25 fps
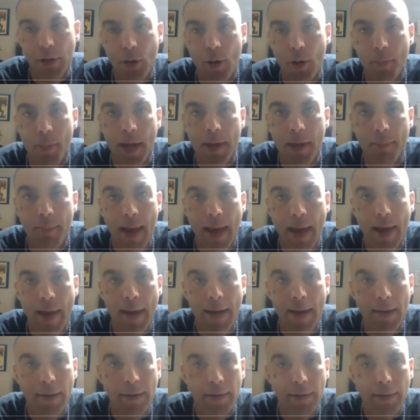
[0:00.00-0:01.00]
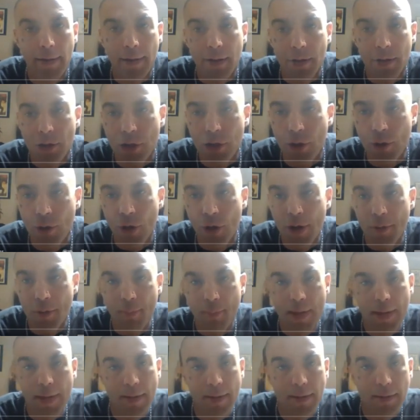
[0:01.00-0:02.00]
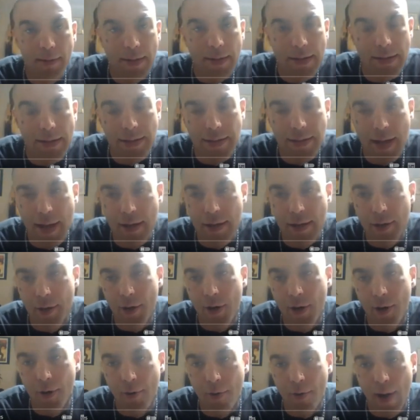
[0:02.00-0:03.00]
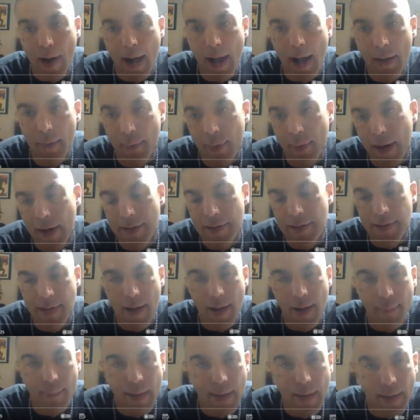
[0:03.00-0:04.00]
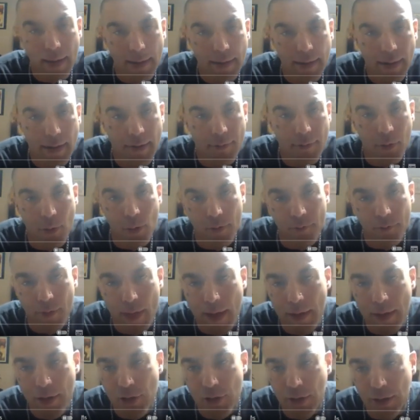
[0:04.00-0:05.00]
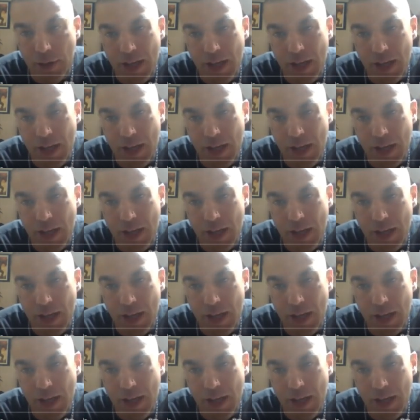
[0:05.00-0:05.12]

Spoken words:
you a big man? You admittingly say you're a rat? When I say I made Evil Reflection